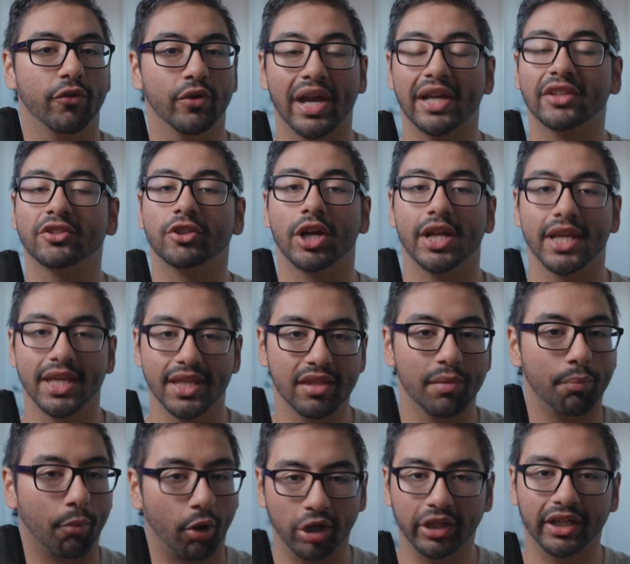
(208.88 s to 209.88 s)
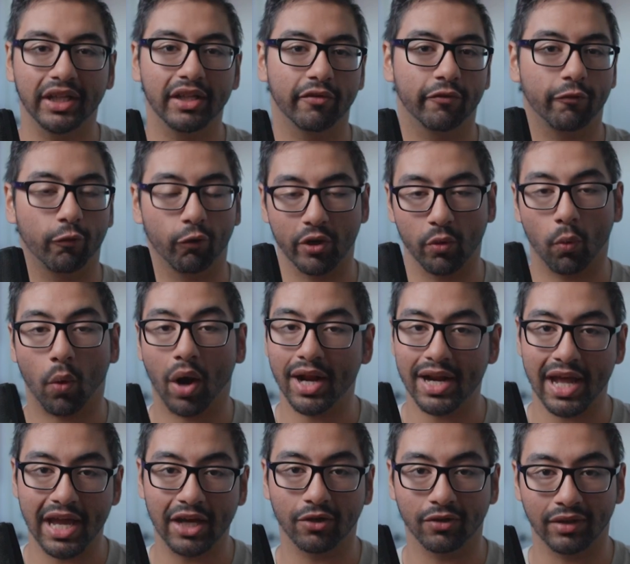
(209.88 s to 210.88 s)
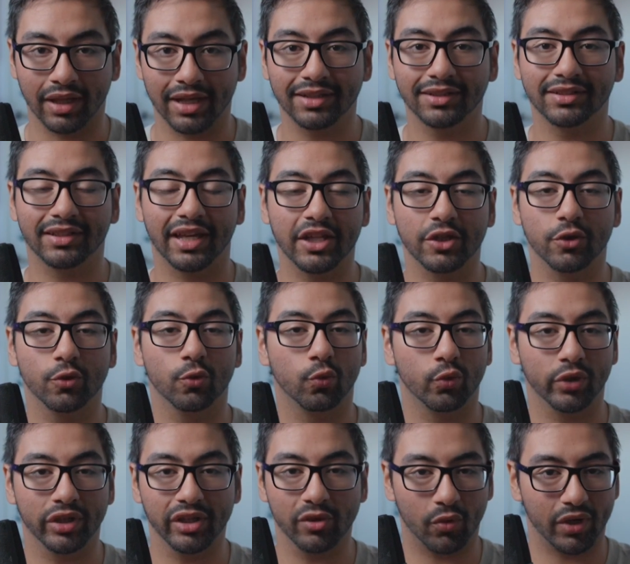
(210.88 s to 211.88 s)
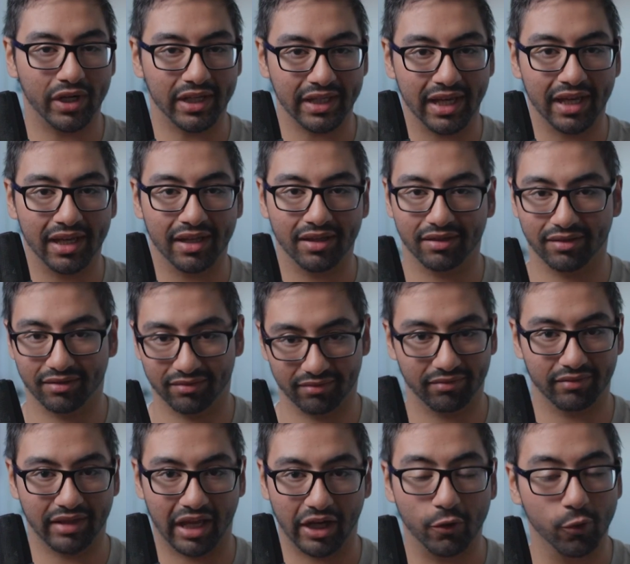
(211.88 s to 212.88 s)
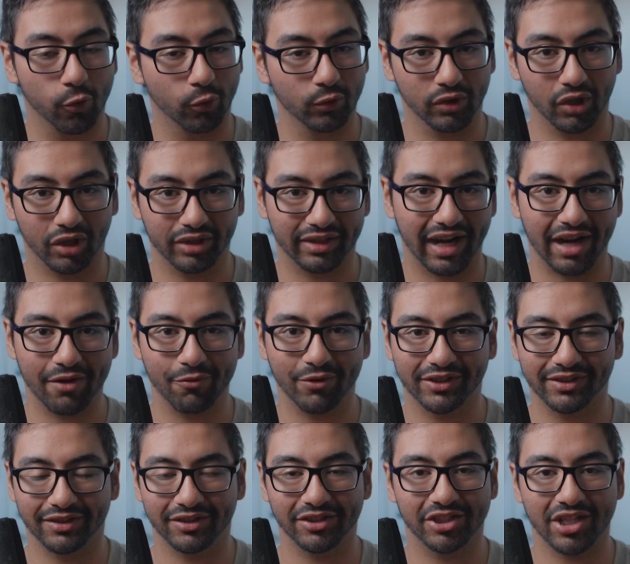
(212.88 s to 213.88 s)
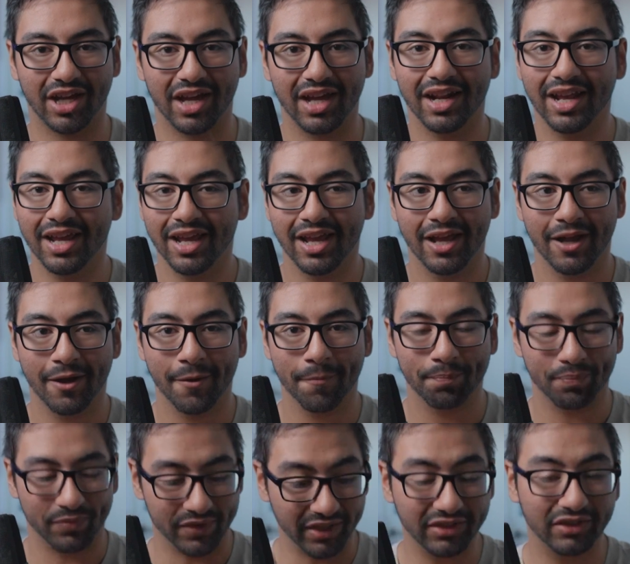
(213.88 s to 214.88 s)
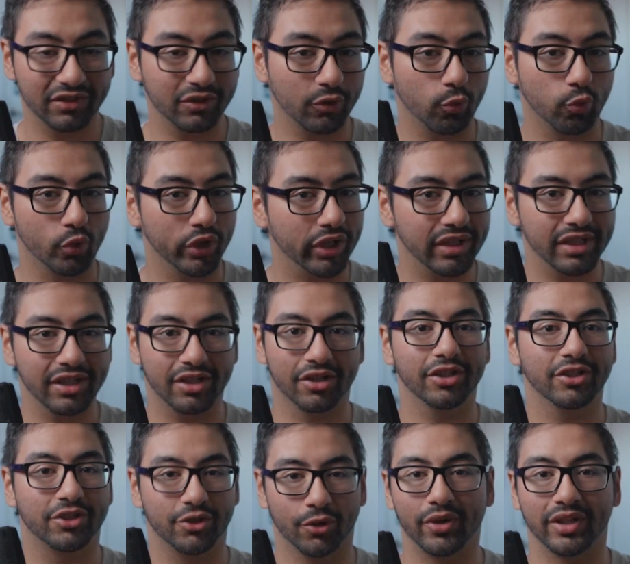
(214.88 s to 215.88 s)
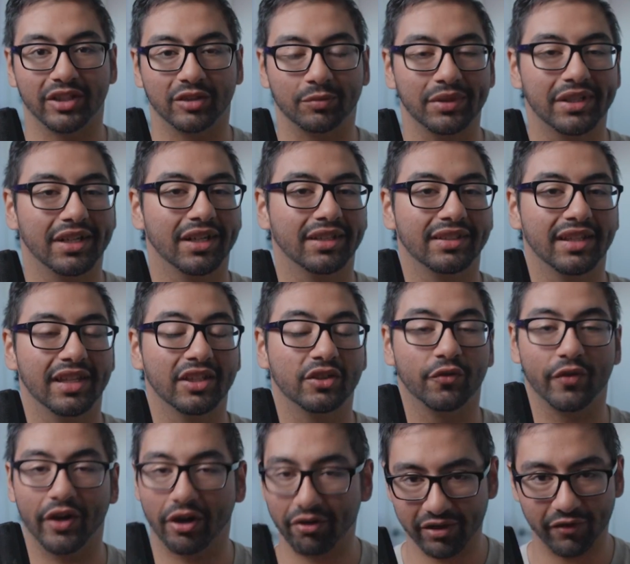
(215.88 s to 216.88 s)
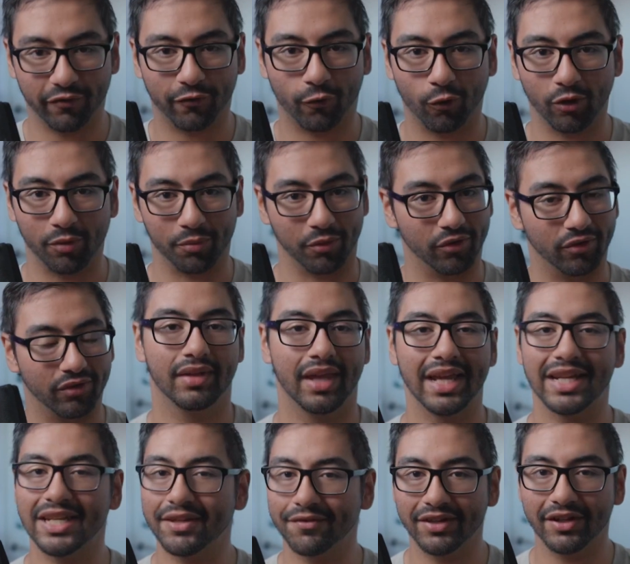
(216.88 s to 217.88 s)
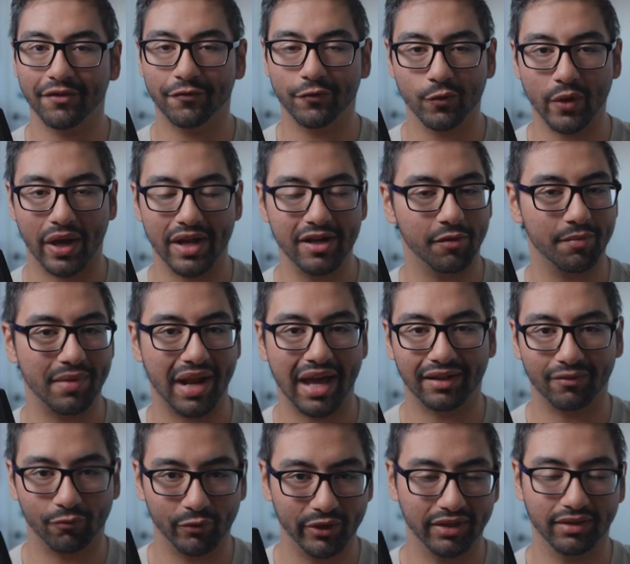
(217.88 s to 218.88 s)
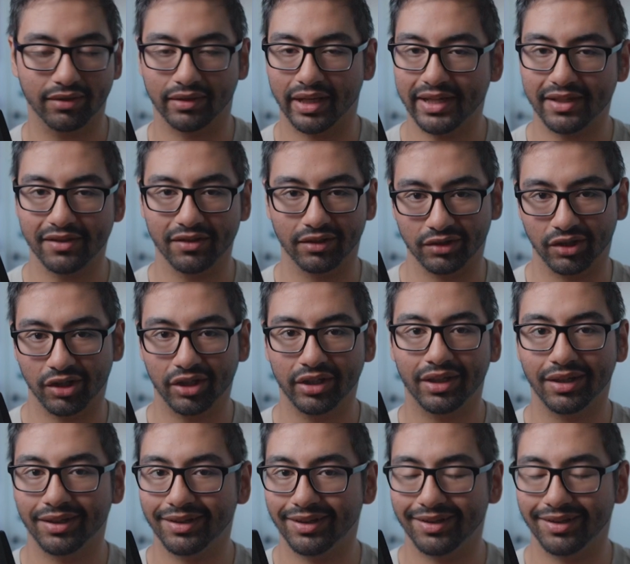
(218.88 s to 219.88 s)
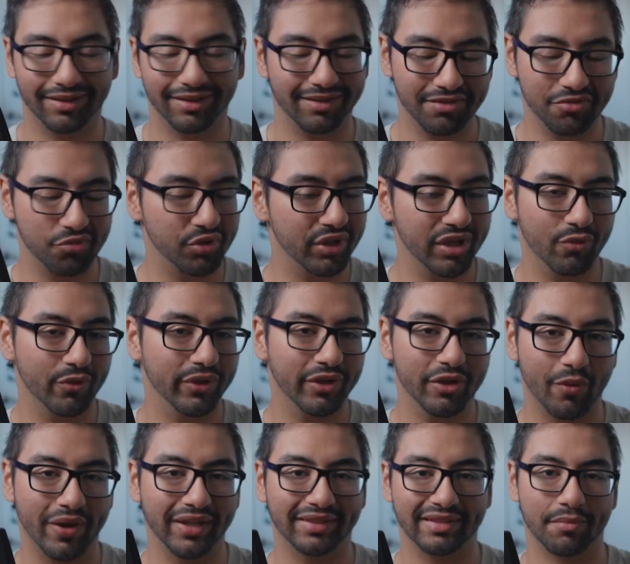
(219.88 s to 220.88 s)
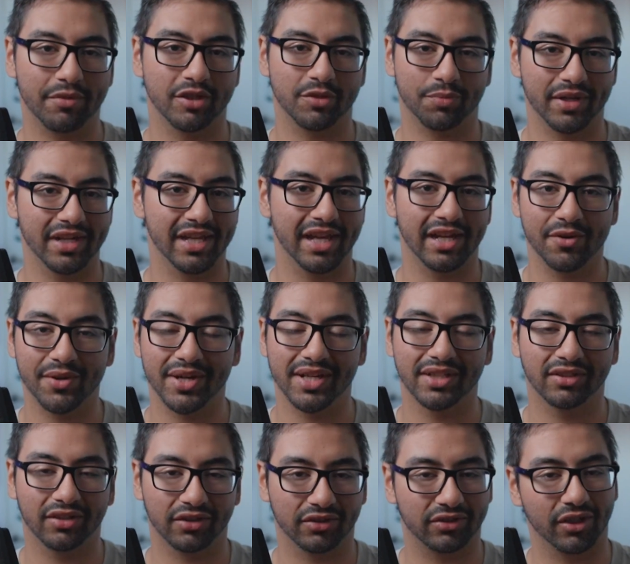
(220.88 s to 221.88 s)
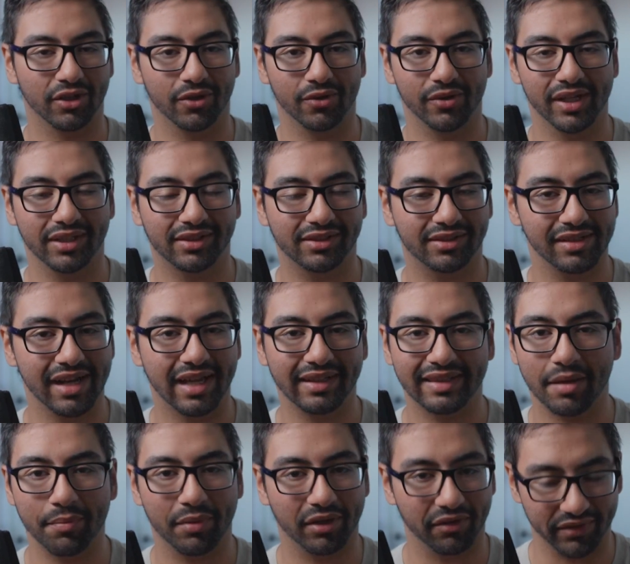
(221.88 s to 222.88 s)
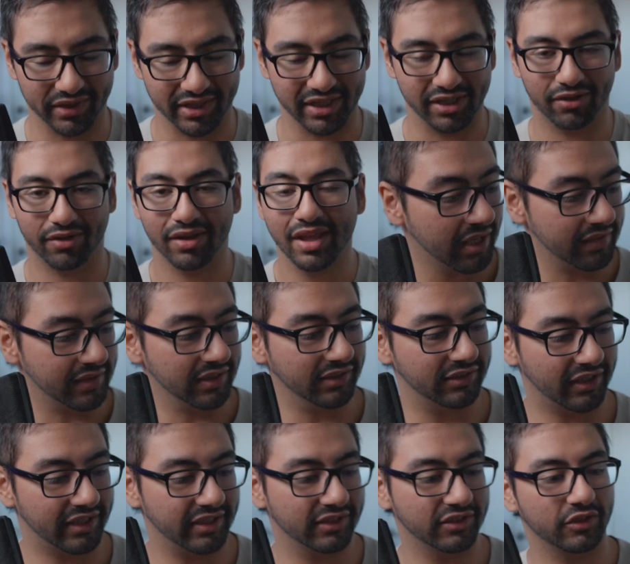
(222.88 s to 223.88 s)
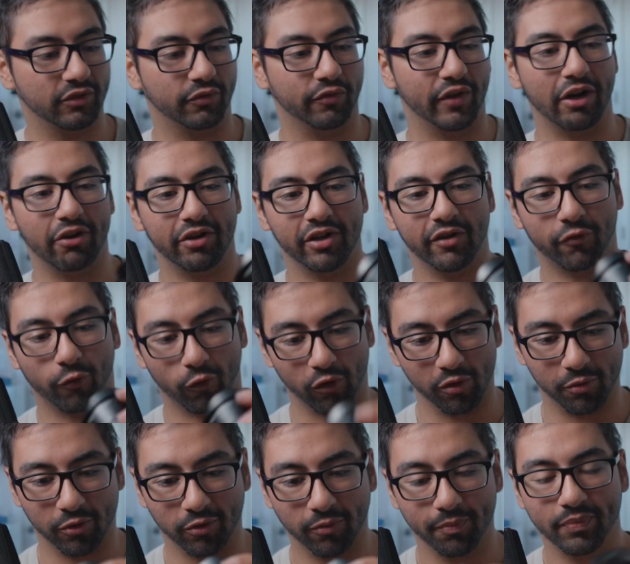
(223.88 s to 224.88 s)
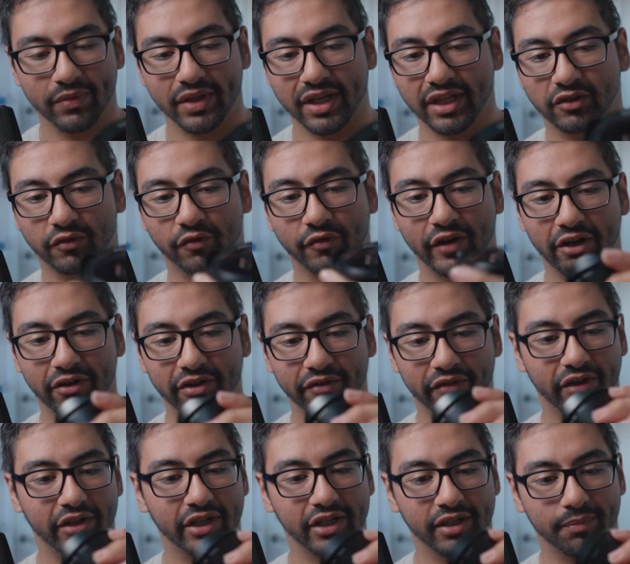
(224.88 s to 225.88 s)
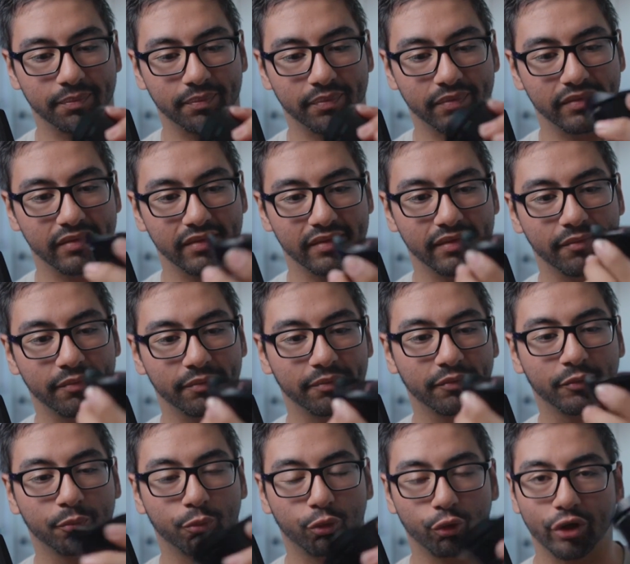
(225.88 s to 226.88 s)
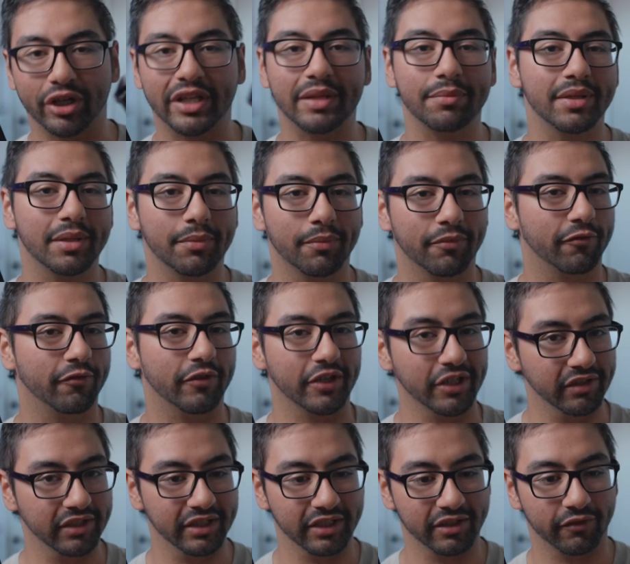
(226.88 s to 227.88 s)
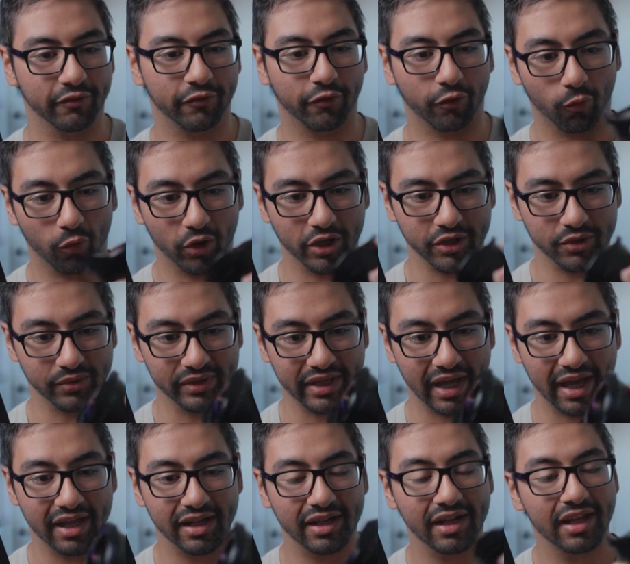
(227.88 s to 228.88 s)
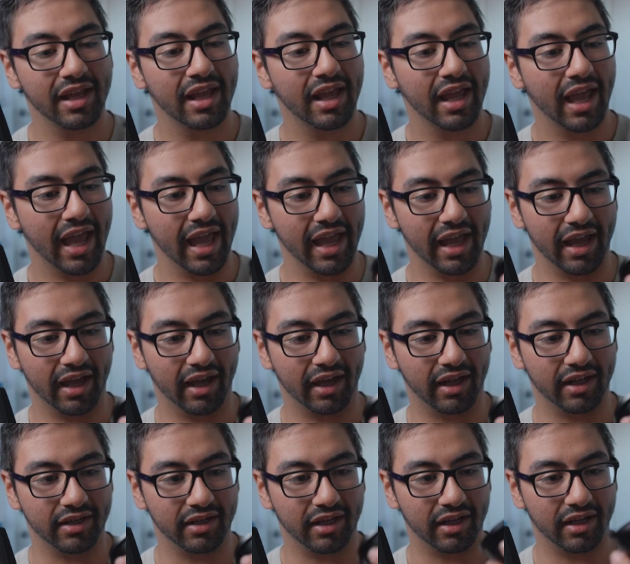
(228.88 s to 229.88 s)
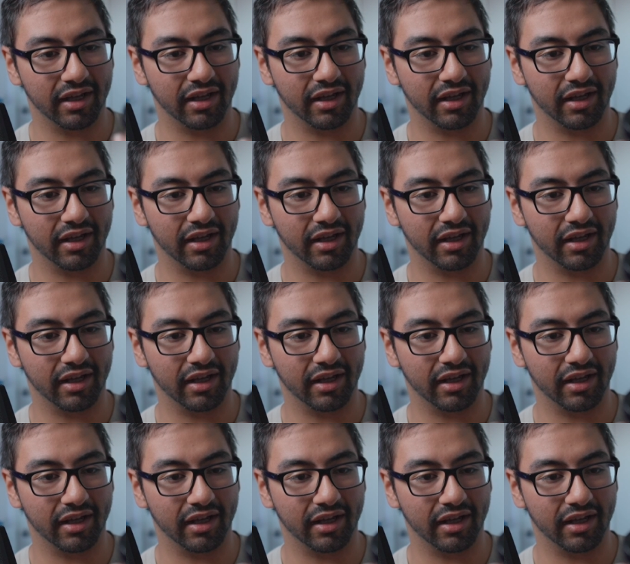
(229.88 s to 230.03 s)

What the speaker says: you guys are in the market for a wide angle lens and you really want to get that cool look that I recently shot, this is a really good choice because it's very affordable. And even if you end up not really liking the look, you didn't really waste that much money anyways, so it's not that big of a deal. This lens is very affordable. It's very premium feeling for what you get, and